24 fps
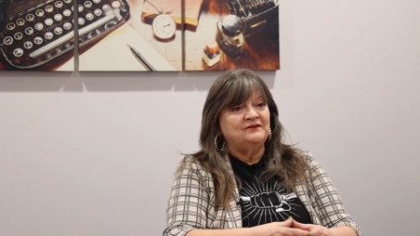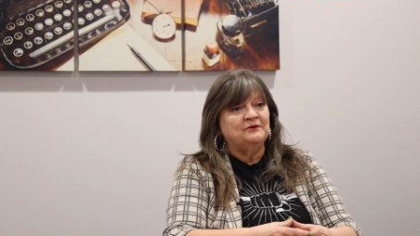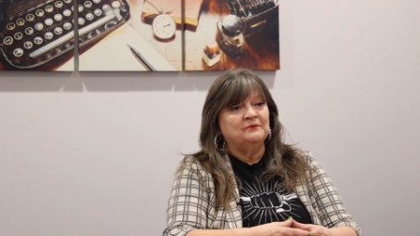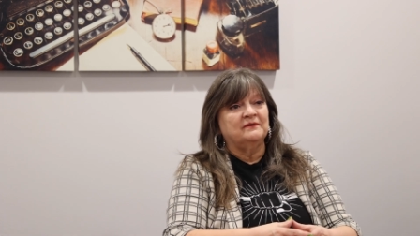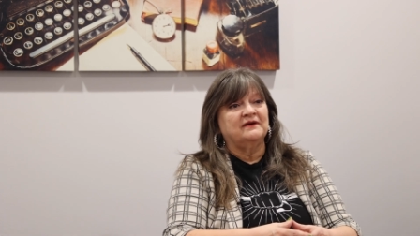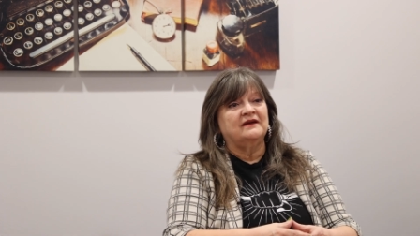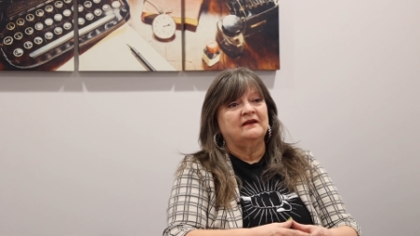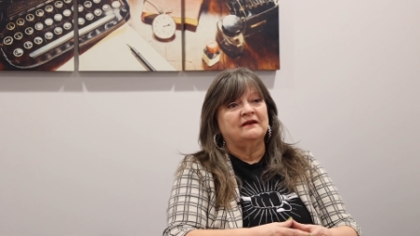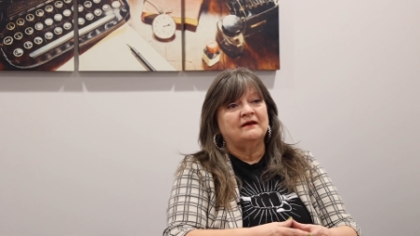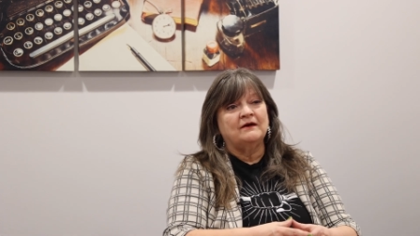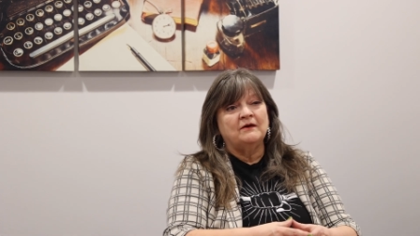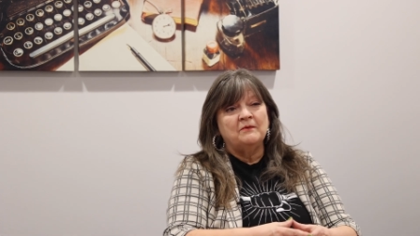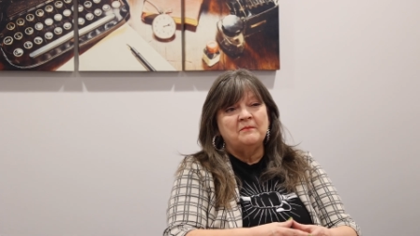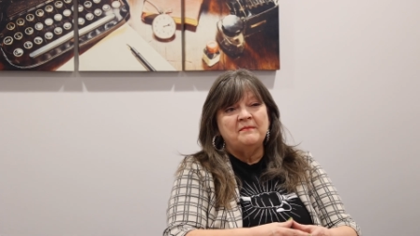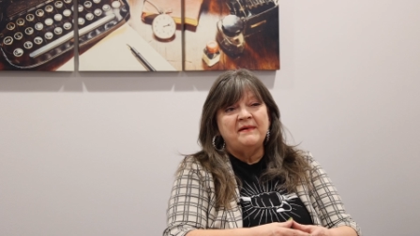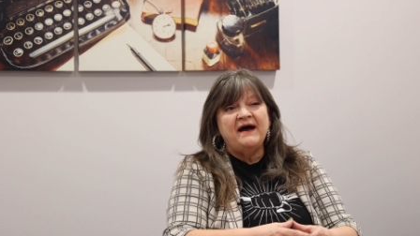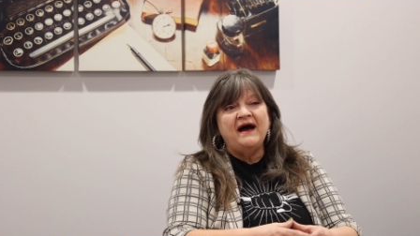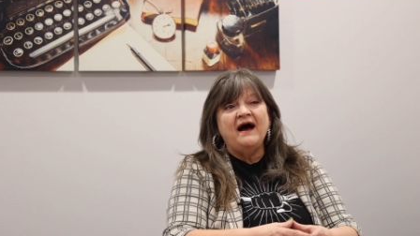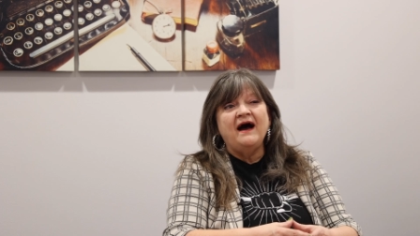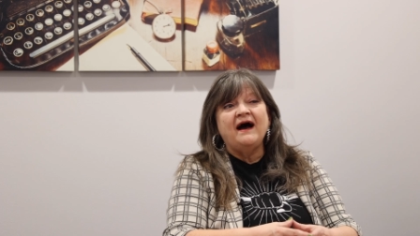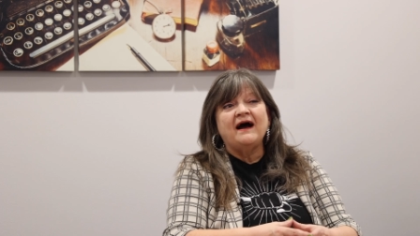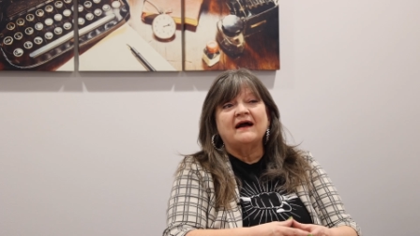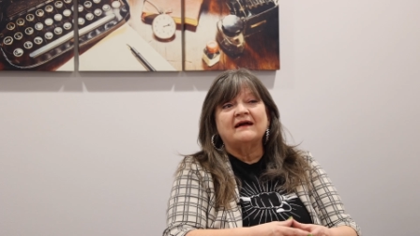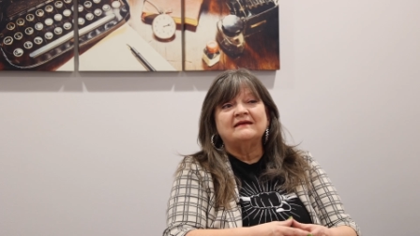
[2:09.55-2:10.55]
you were going to go
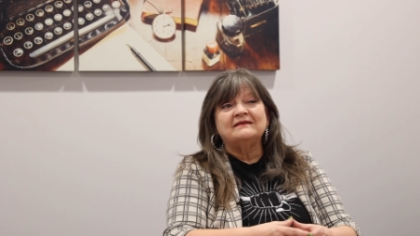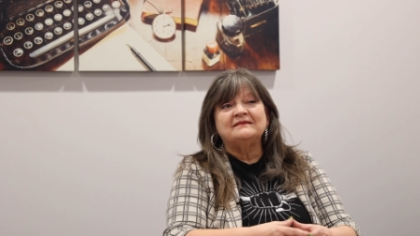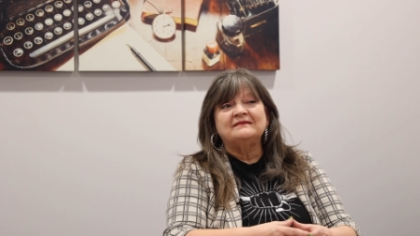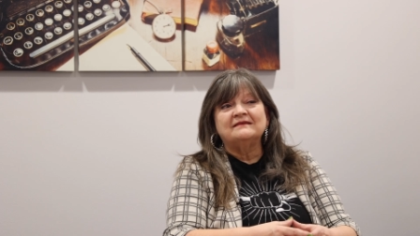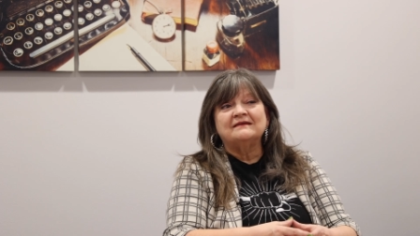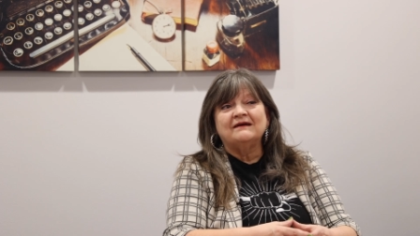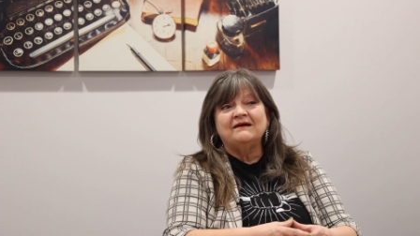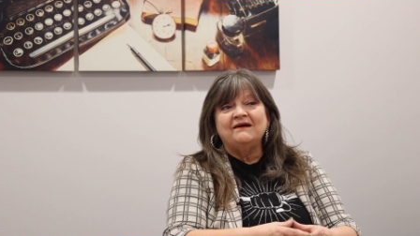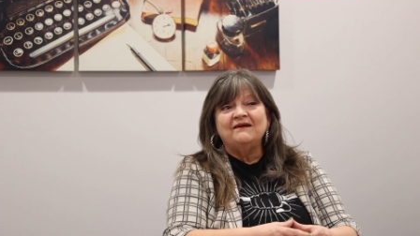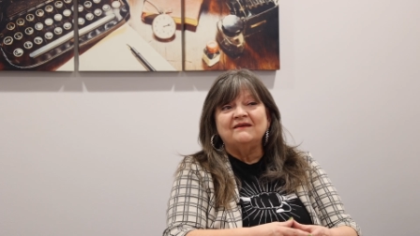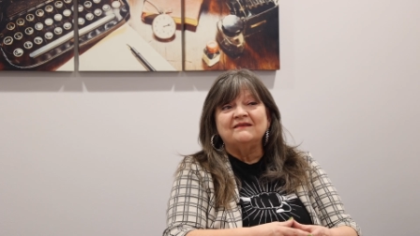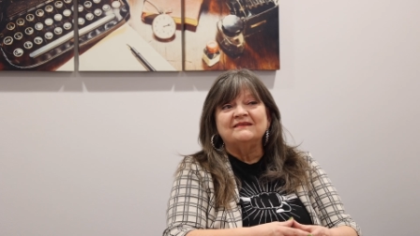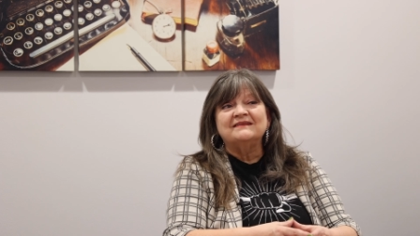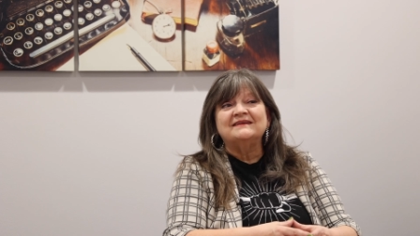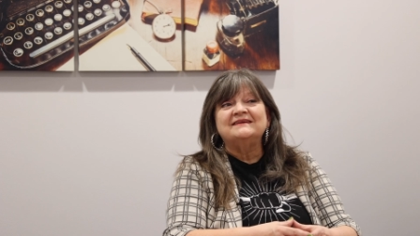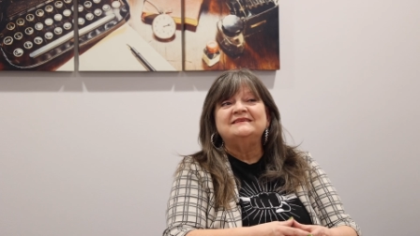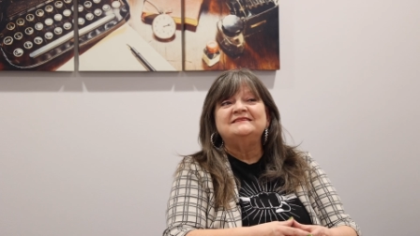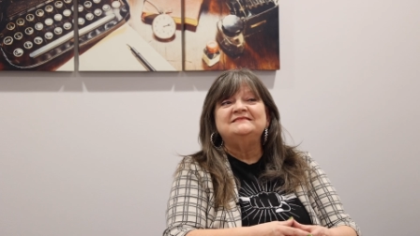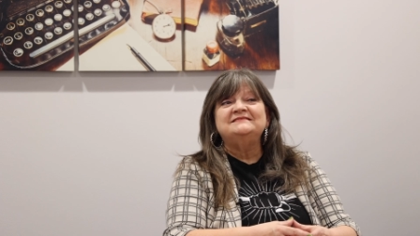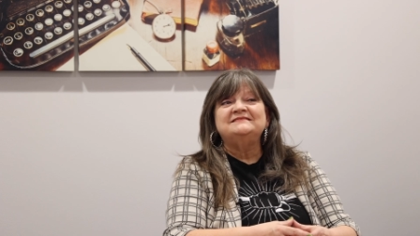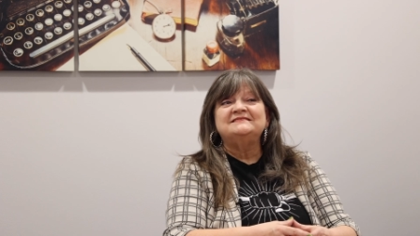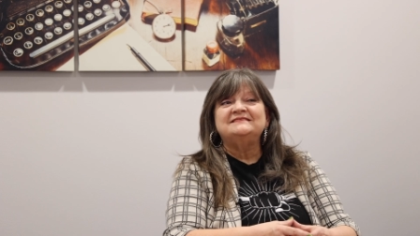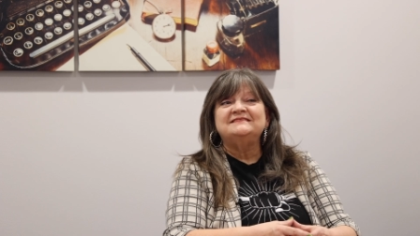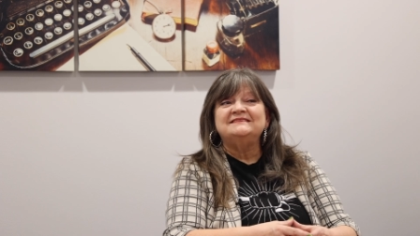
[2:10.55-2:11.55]
back to
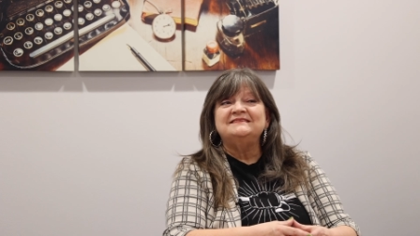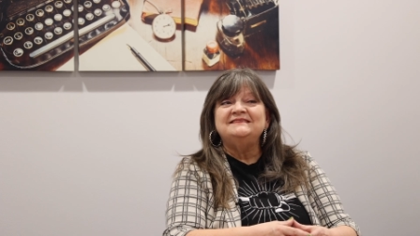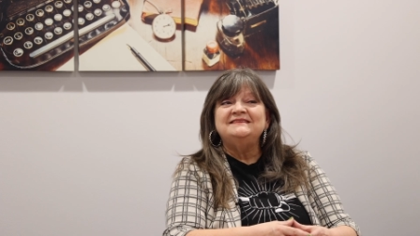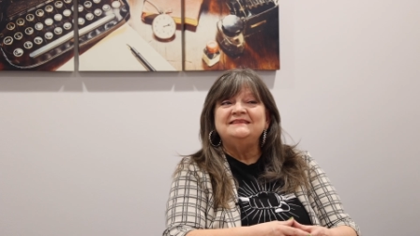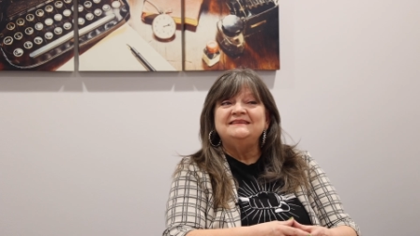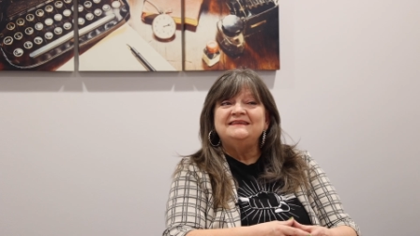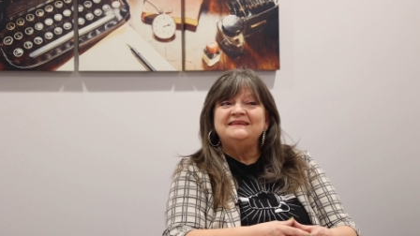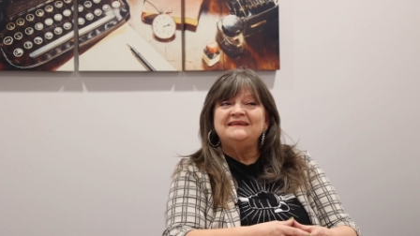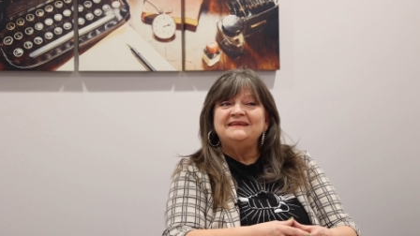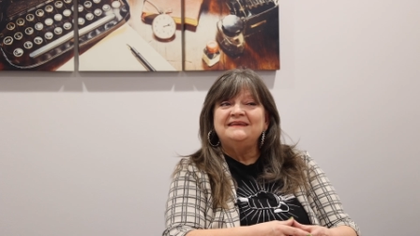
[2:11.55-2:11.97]
college to teach.